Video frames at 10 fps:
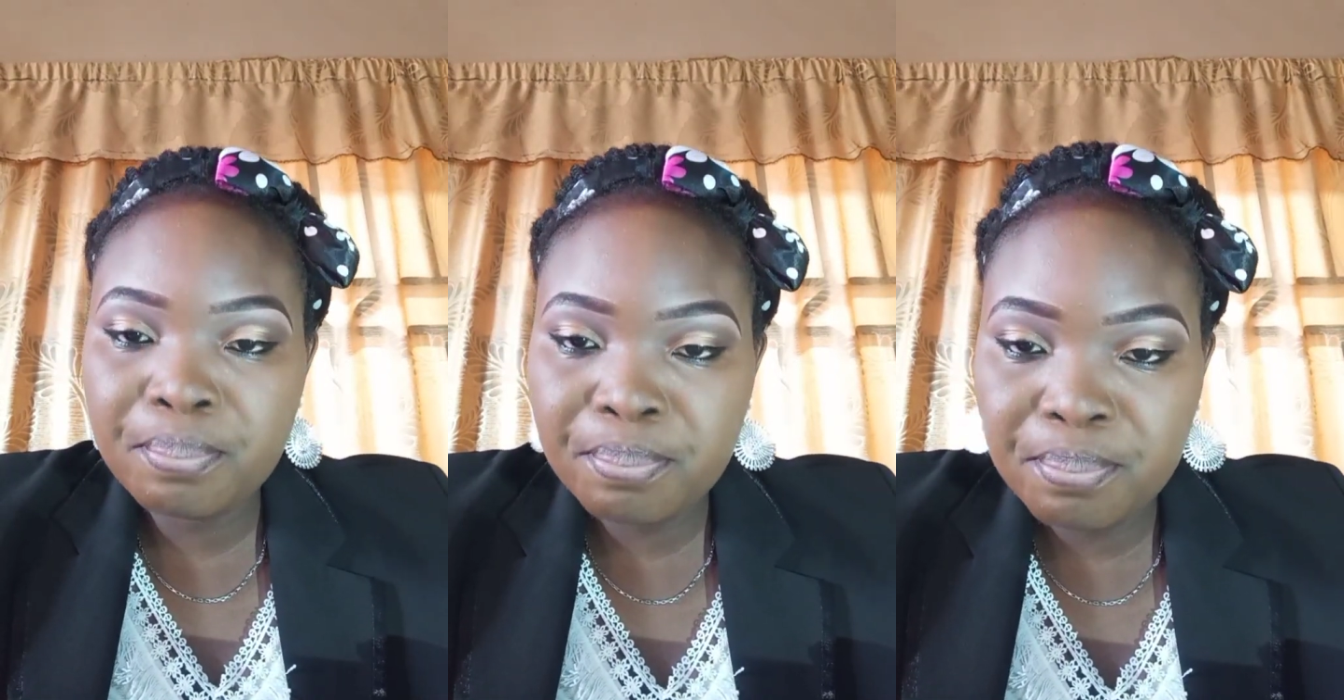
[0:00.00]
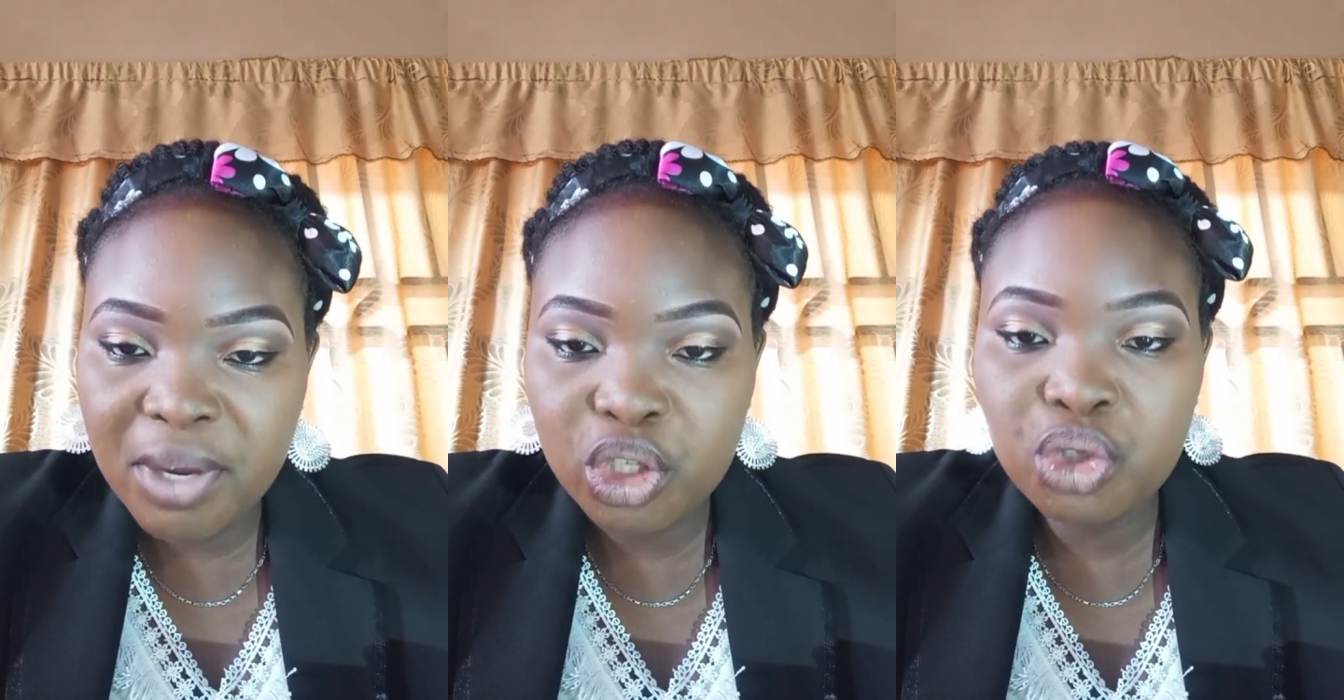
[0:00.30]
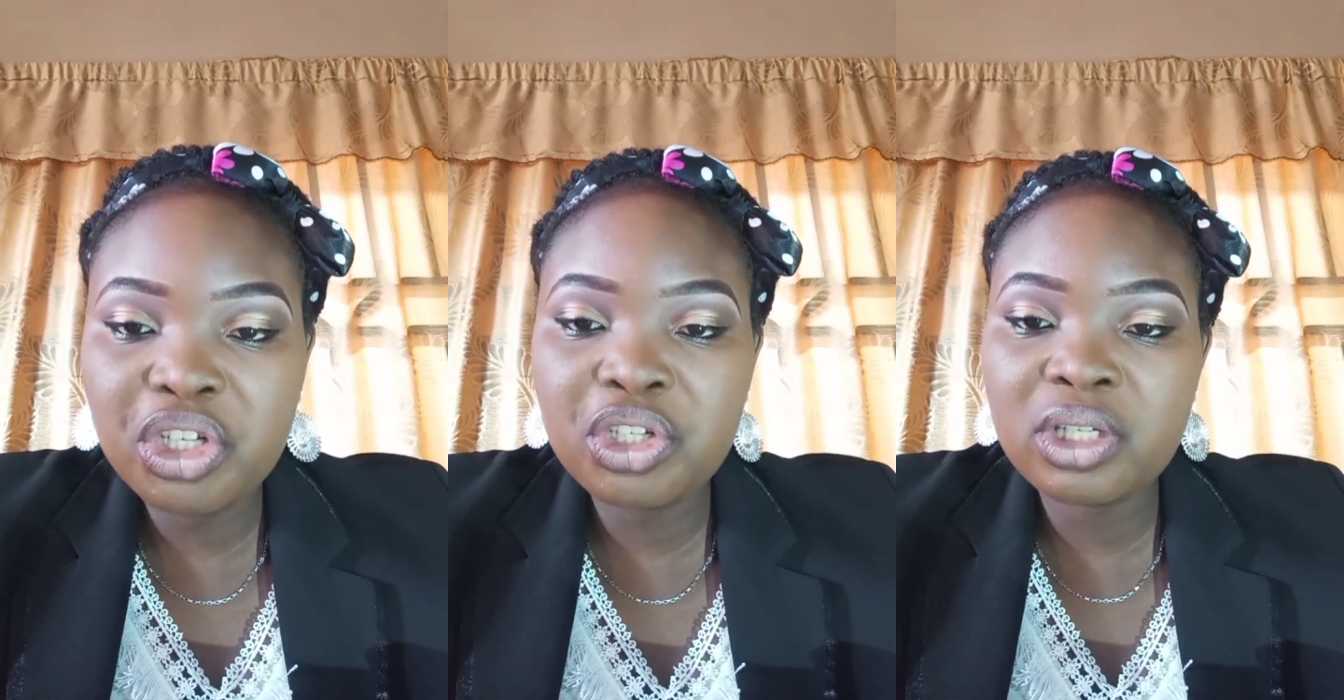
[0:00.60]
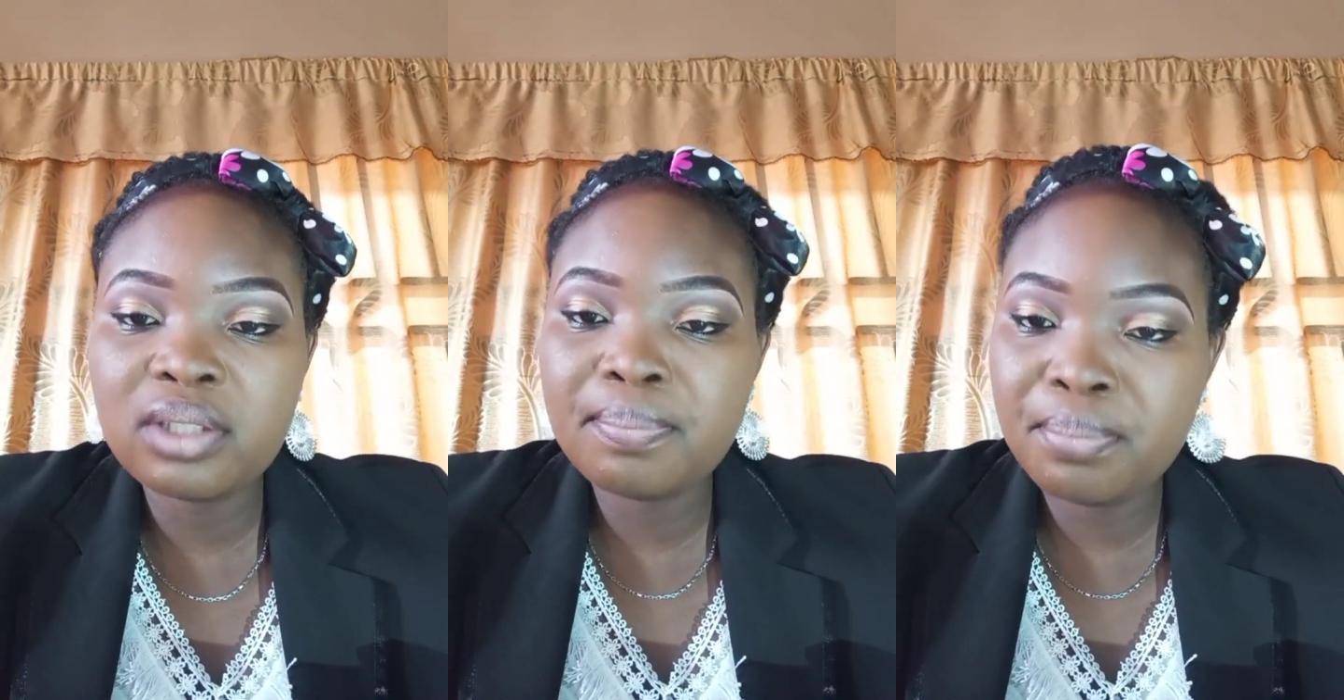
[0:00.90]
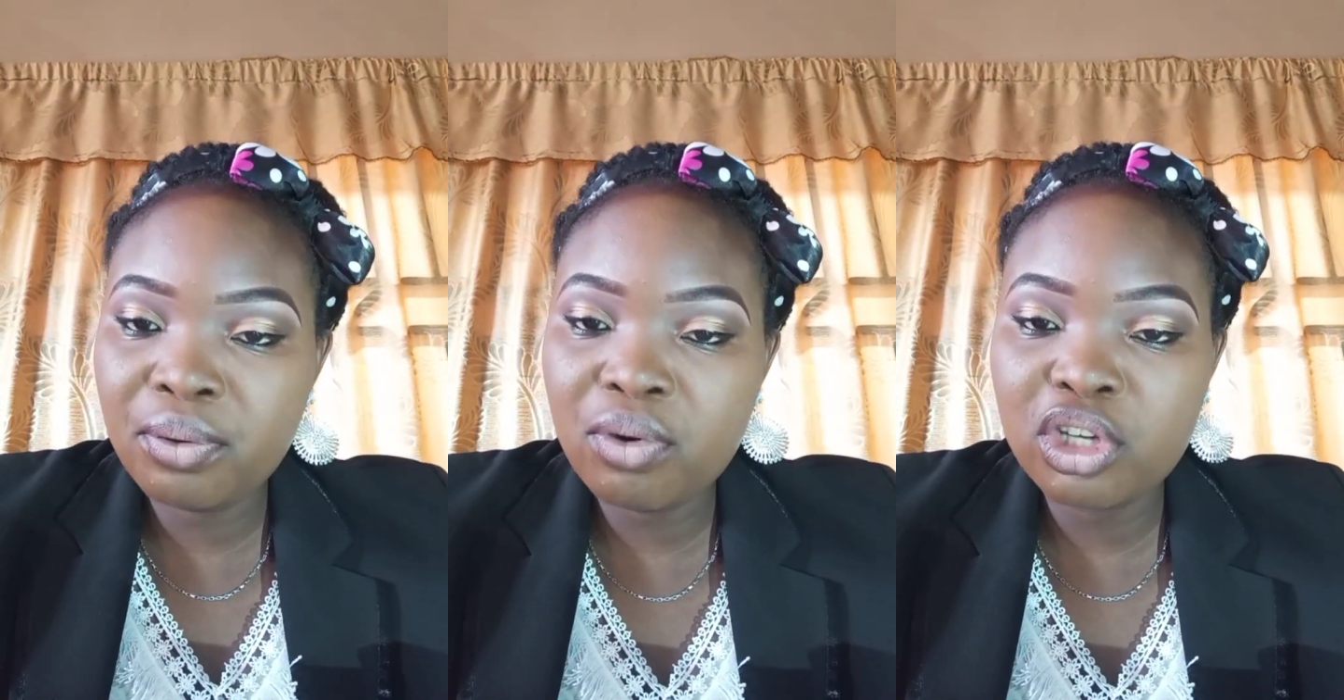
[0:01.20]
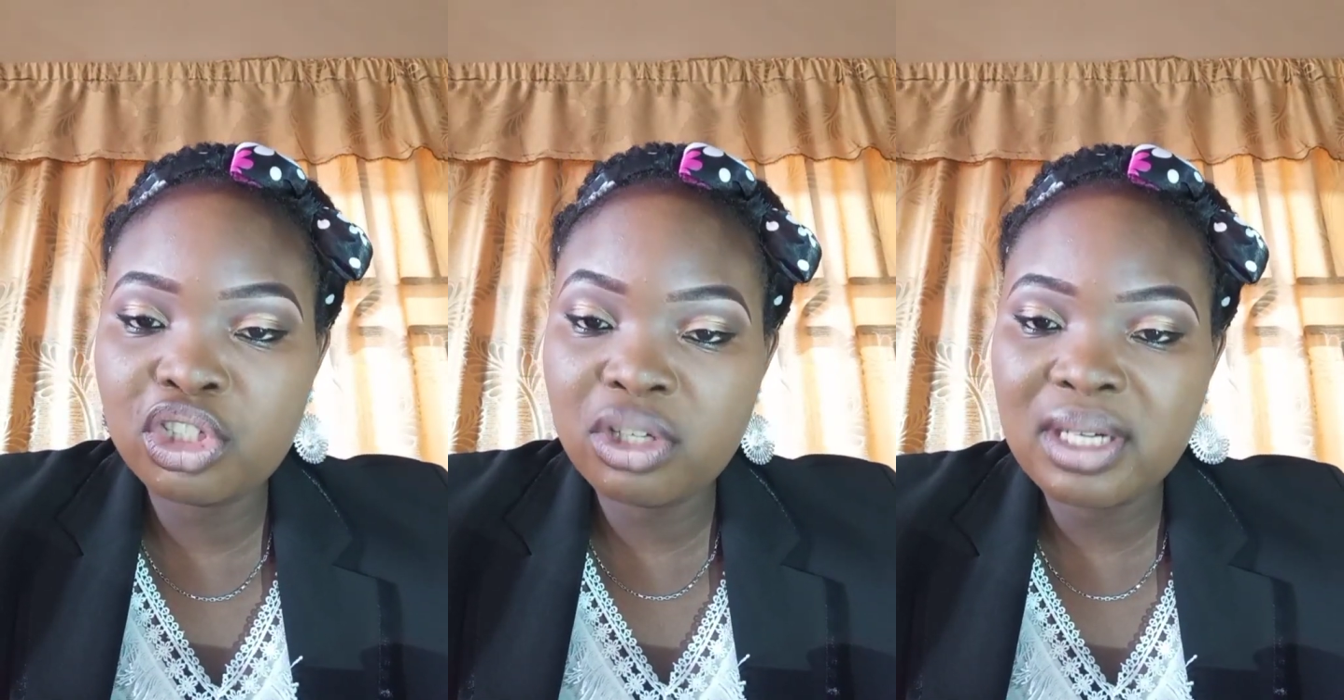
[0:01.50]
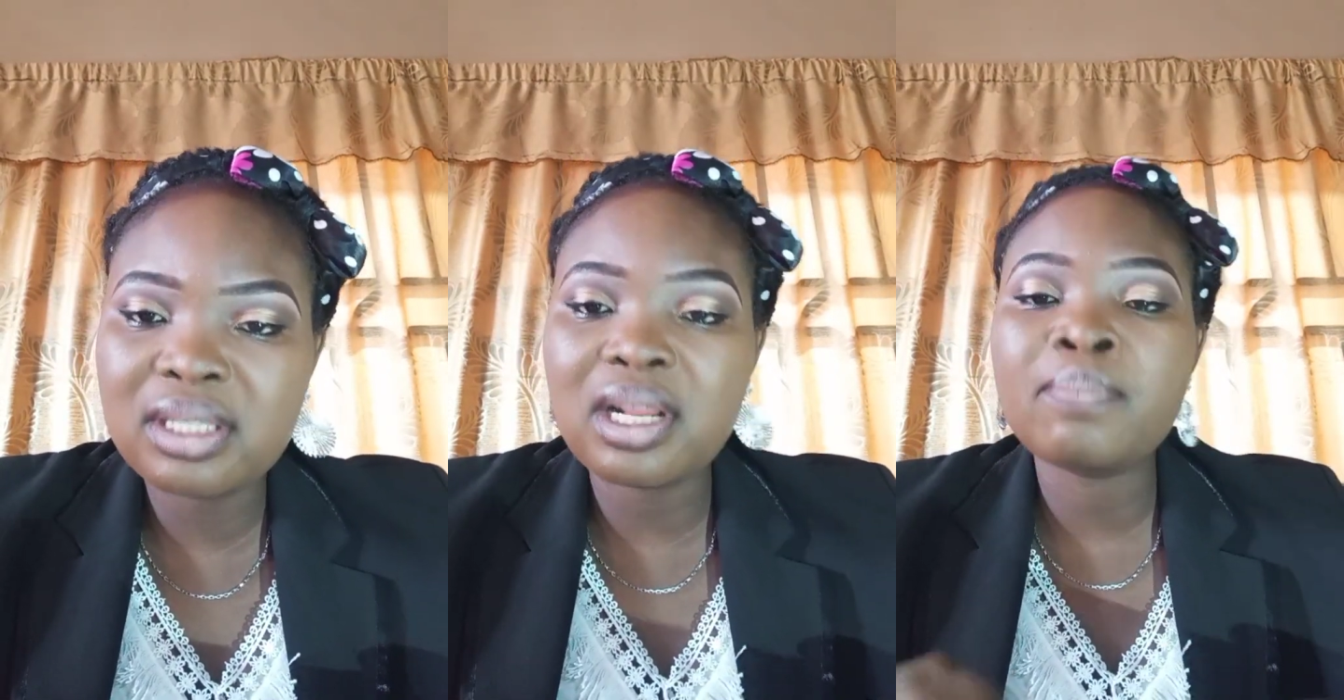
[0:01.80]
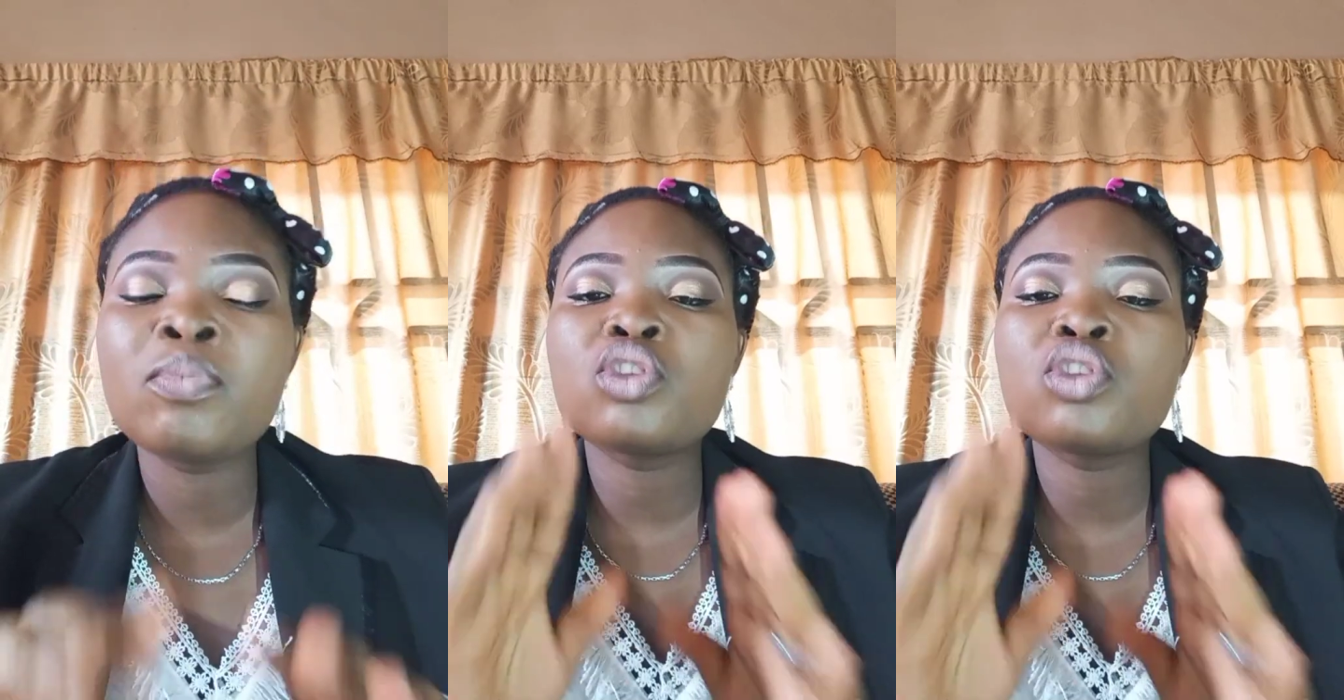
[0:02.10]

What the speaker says: menstruation period. Do you understand?